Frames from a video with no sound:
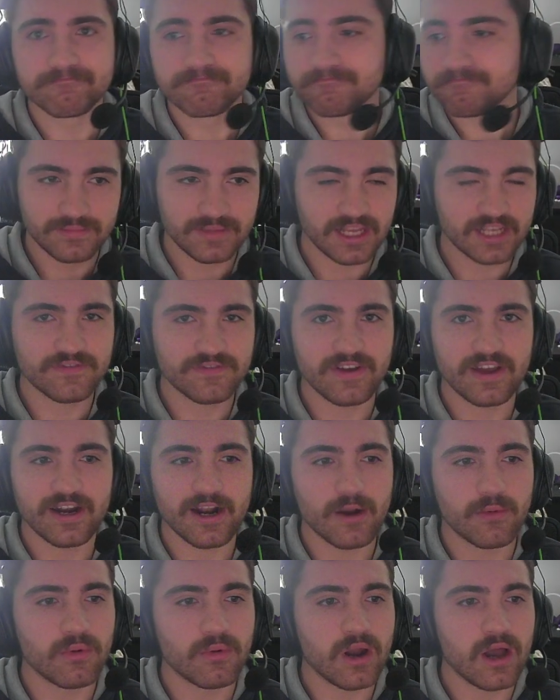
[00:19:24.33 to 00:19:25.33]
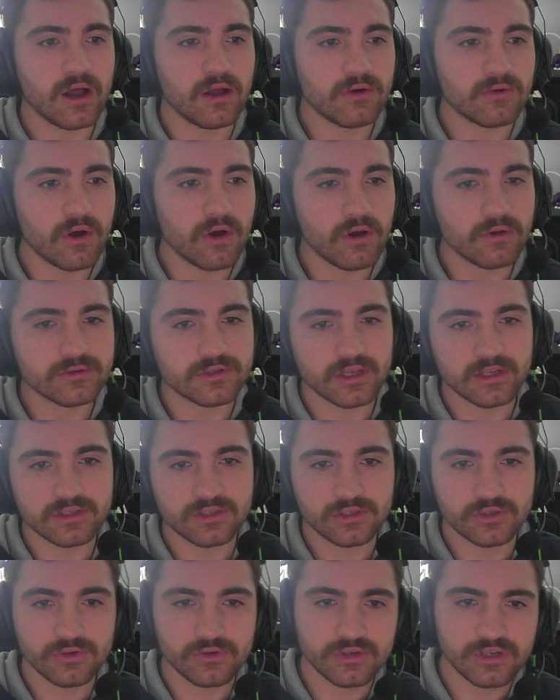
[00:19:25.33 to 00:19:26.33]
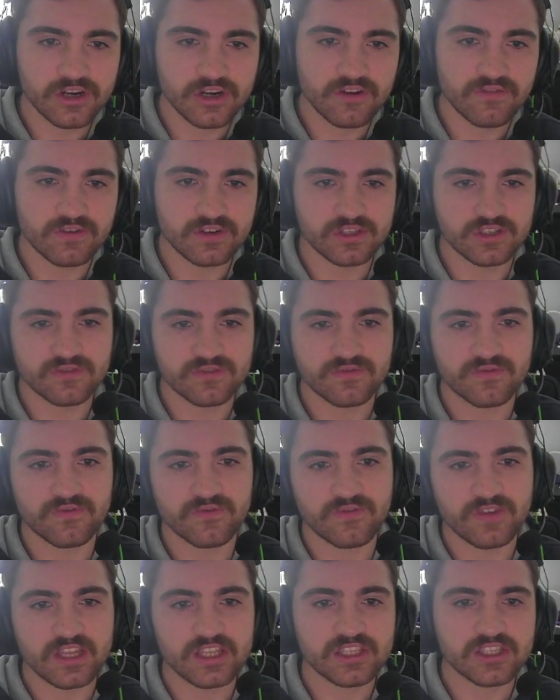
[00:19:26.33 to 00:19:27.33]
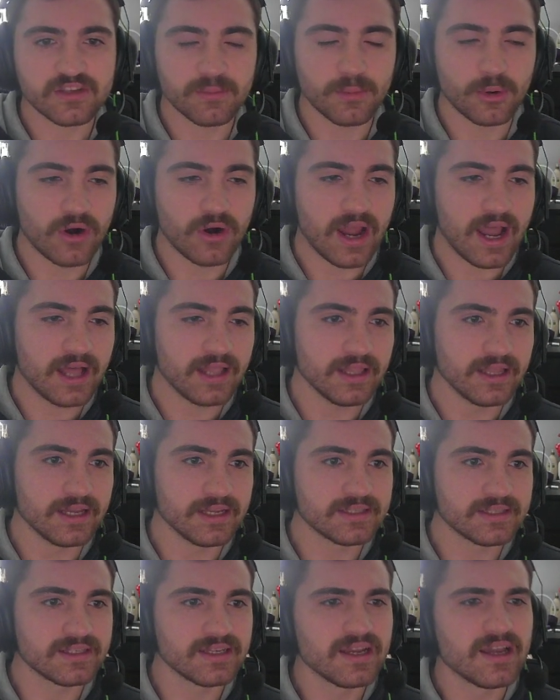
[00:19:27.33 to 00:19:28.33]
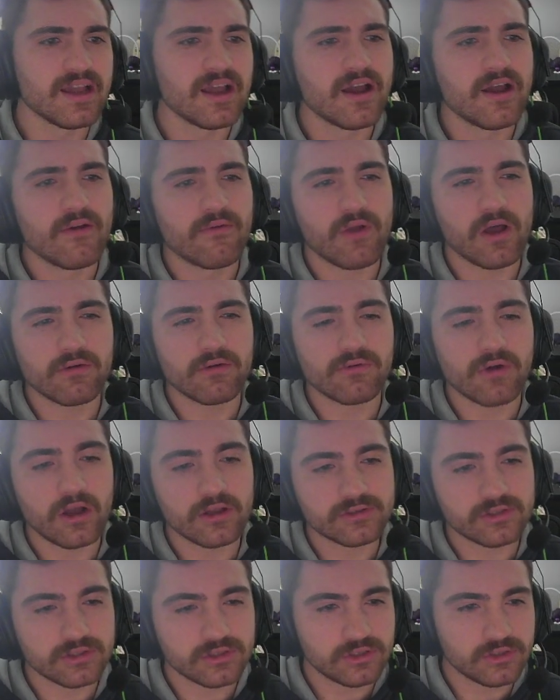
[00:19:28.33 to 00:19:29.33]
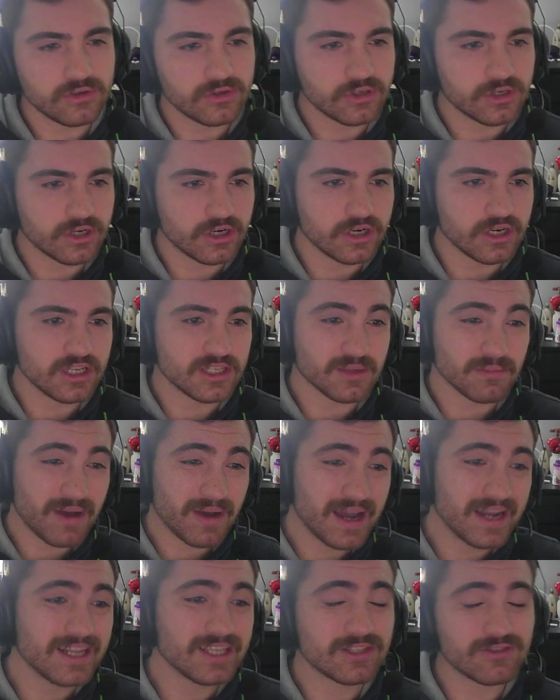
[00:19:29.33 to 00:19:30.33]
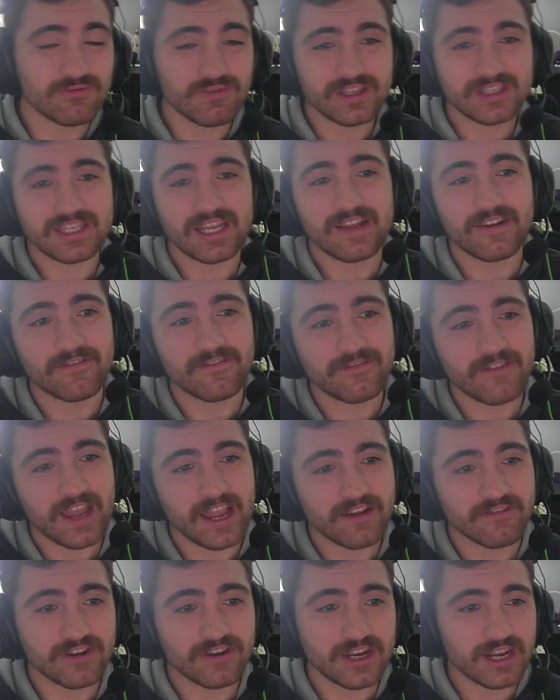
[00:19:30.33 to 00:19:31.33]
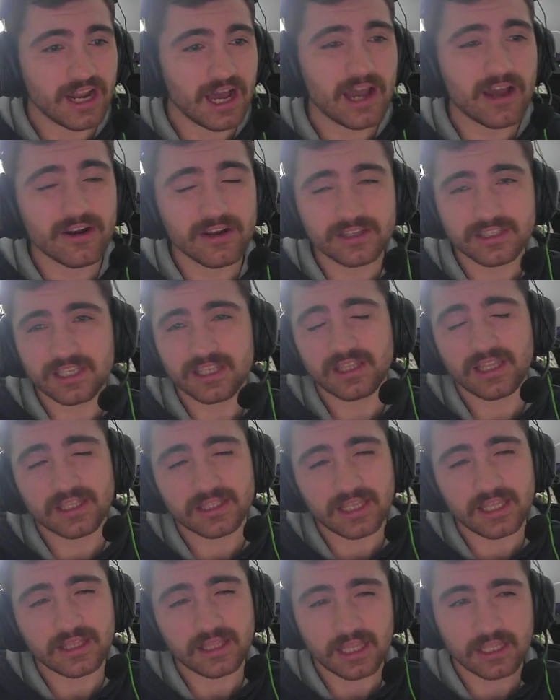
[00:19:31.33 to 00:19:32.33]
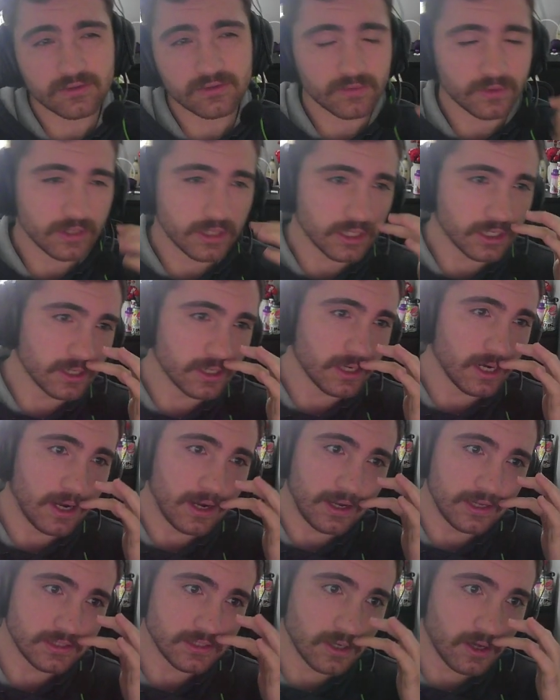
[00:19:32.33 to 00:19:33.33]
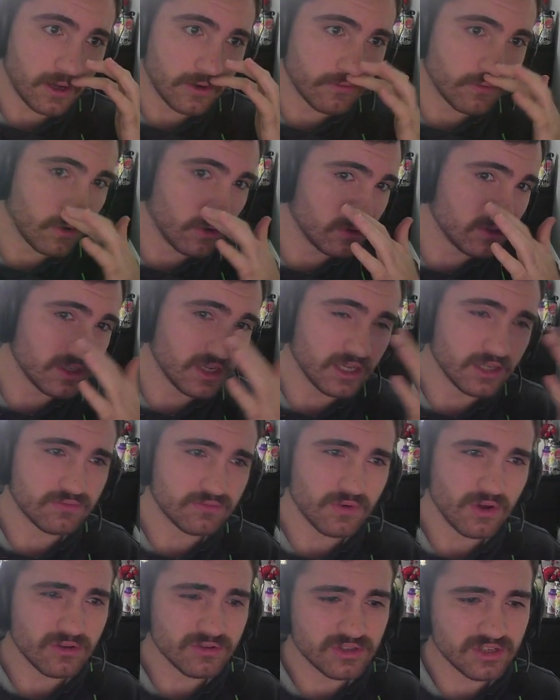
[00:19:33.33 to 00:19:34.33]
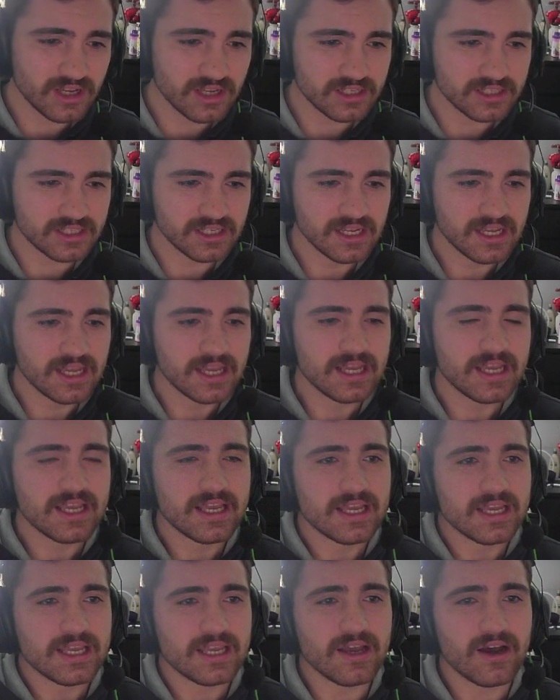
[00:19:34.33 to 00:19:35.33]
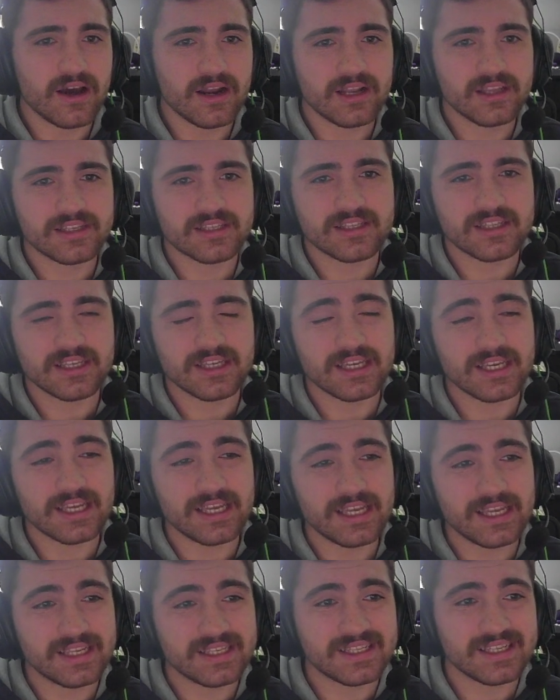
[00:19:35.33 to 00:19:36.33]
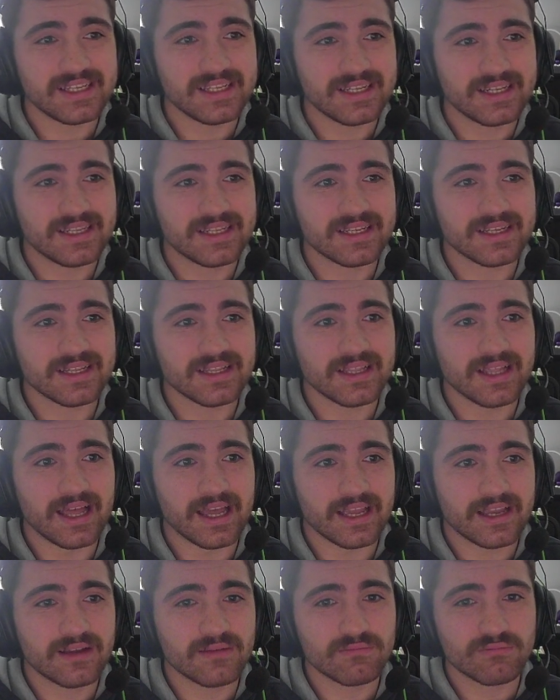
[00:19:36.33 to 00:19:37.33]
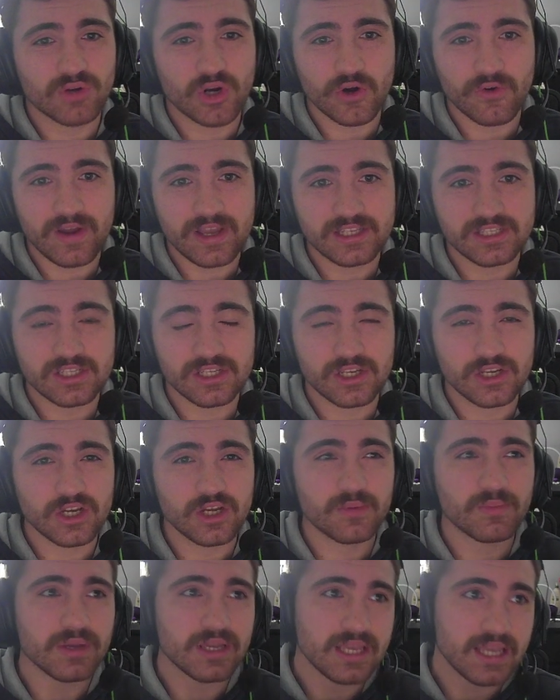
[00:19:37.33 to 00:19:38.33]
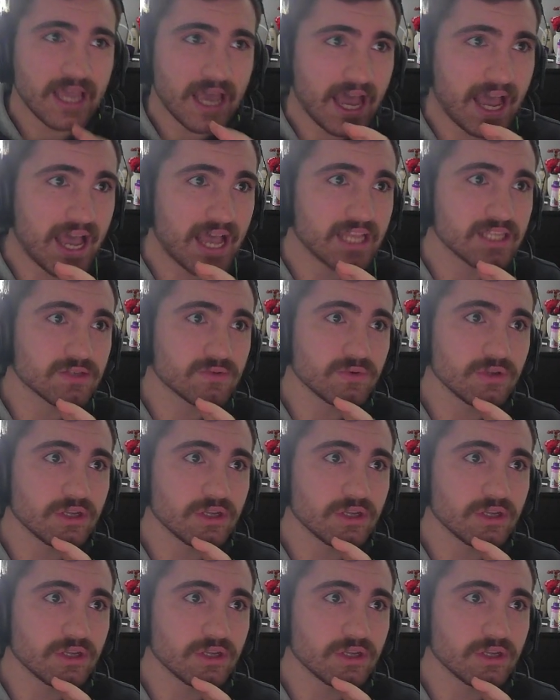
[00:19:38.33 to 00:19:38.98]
Next fight up, Raul Rosas Jr. versus Vinc Morales. Raul Rosas Jr., he's a minus 310 favorite, and I honestly think that that's really good odds on Rosas. Rosas, he honestly isn't like crazy good, but he has really